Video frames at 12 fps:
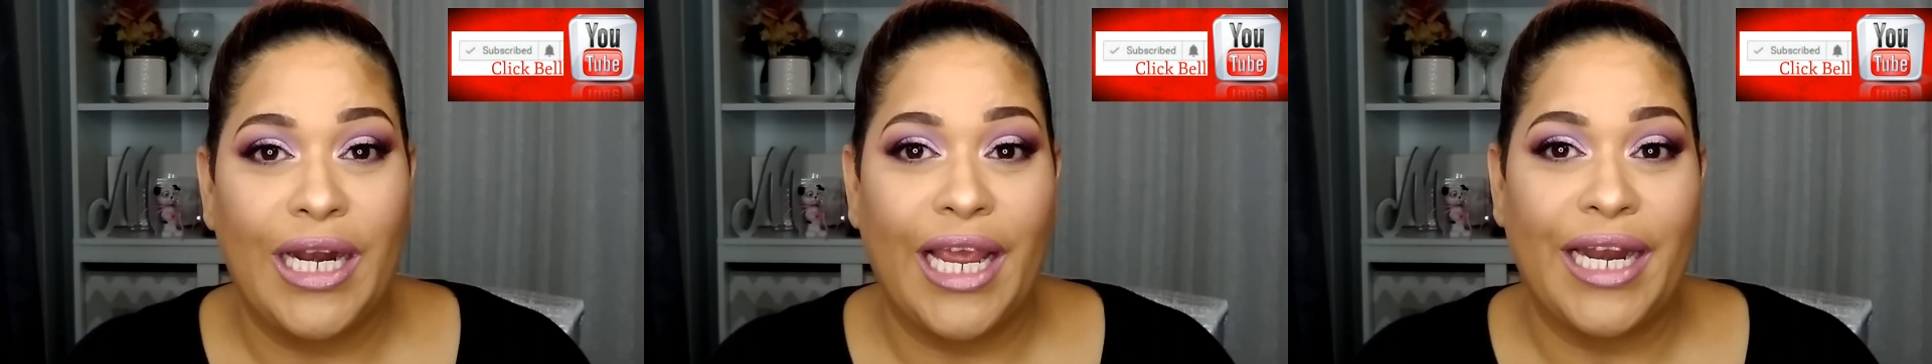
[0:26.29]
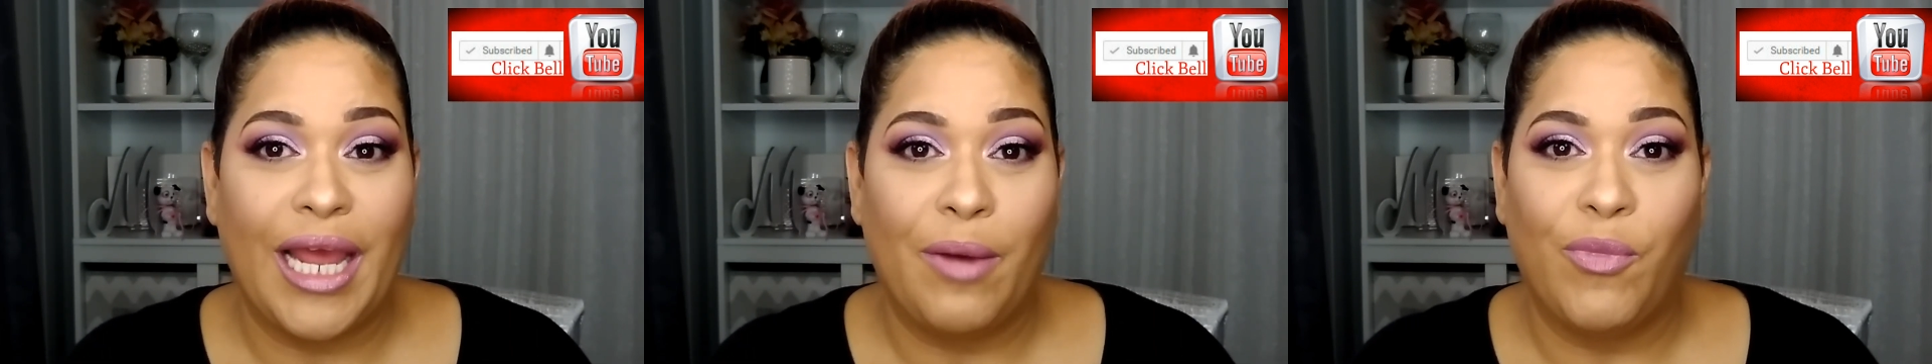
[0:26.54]

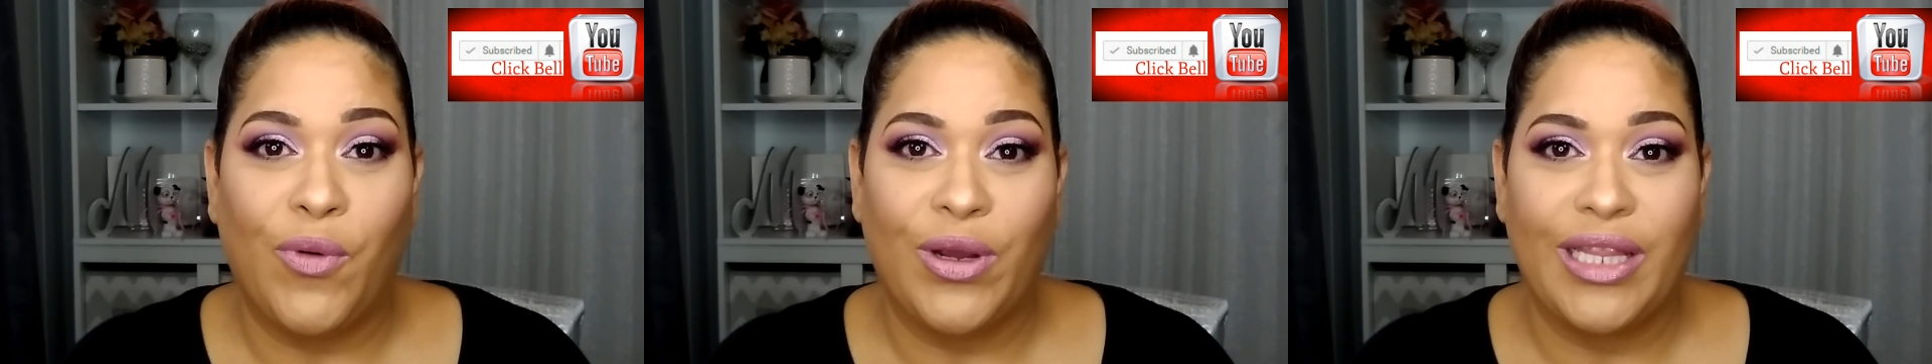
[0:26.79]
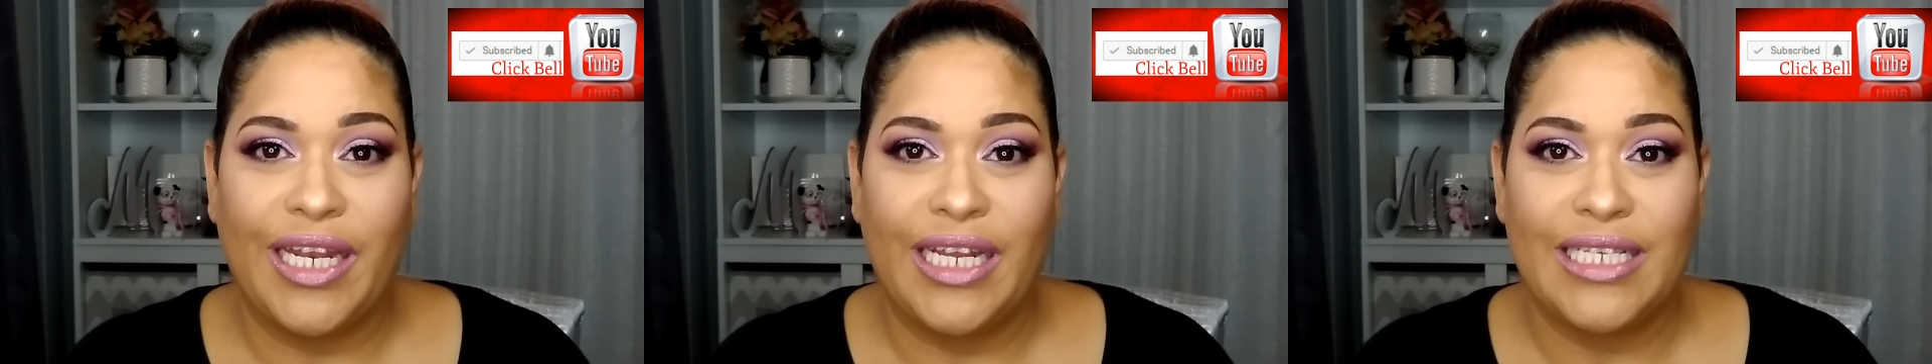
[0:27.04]
and I'm
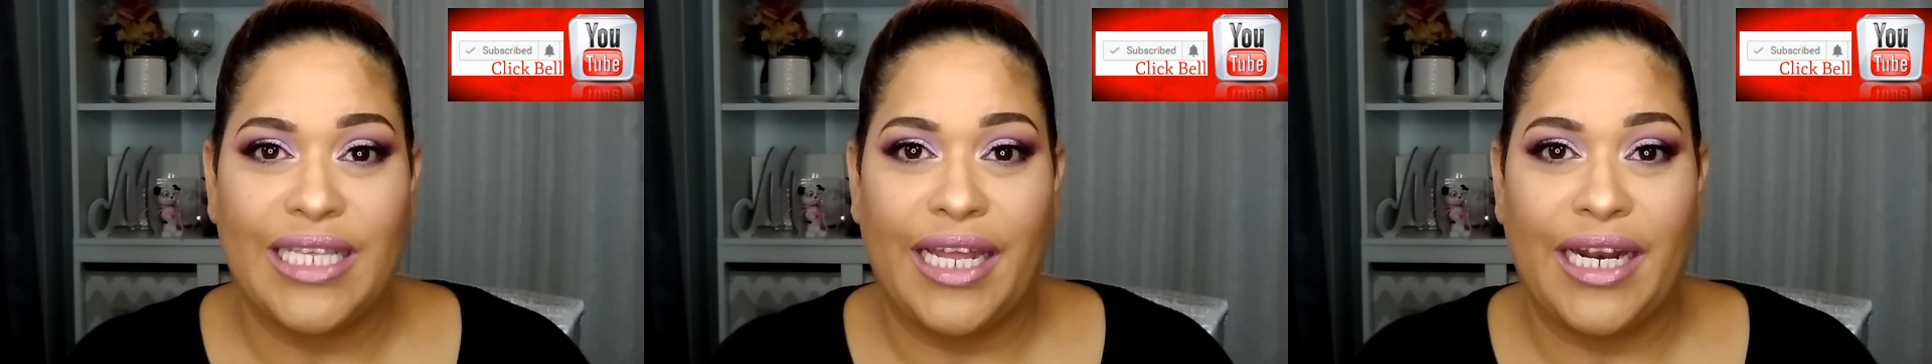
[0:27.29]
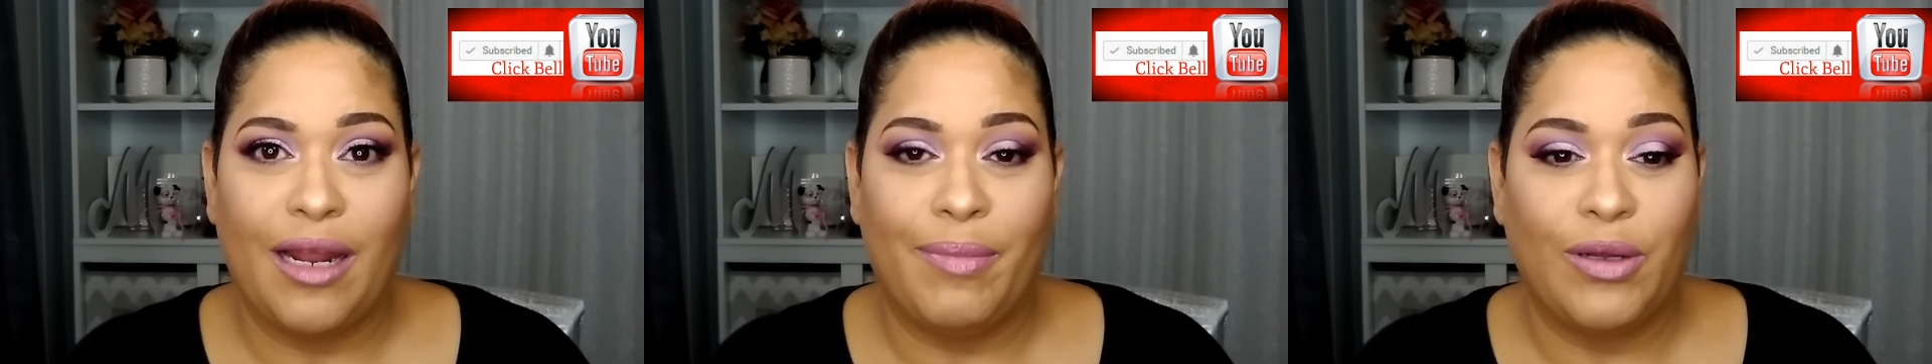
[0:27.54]
more than
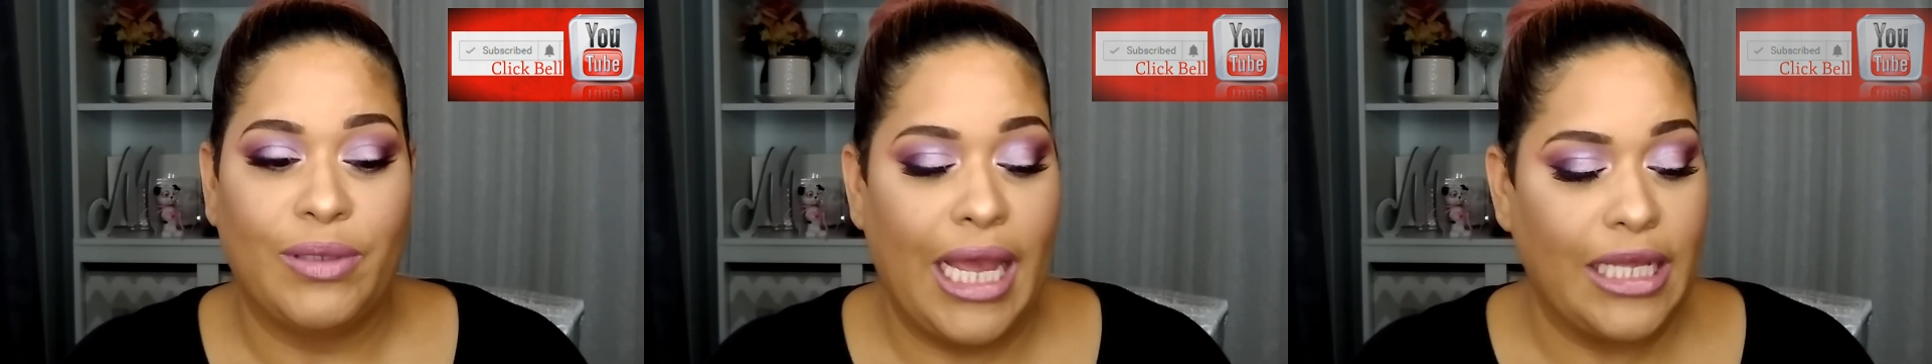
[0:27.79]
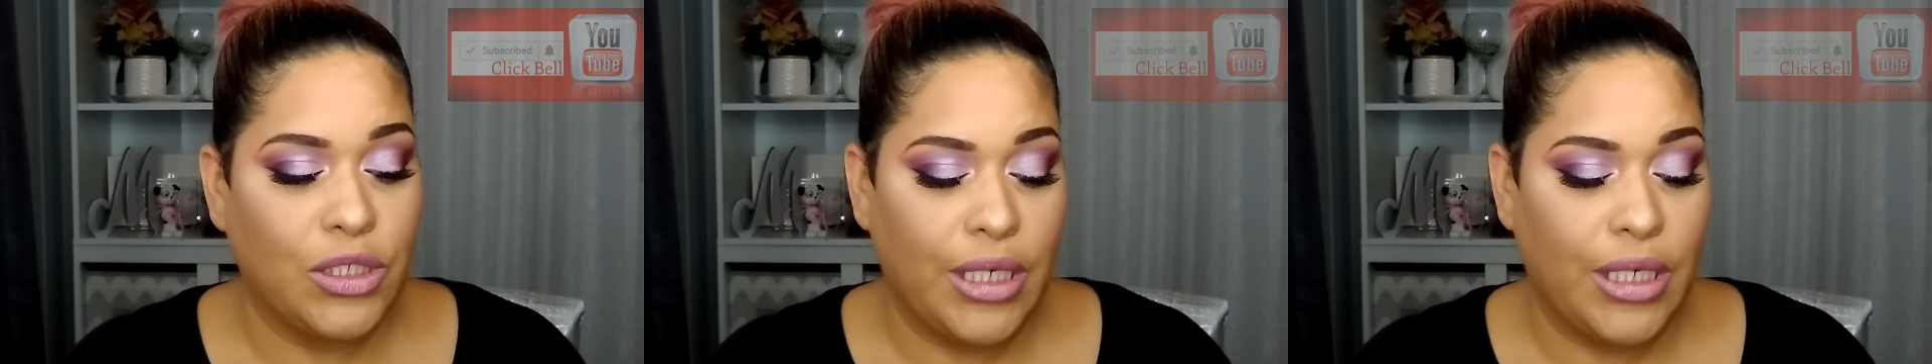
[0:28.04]
excited about that.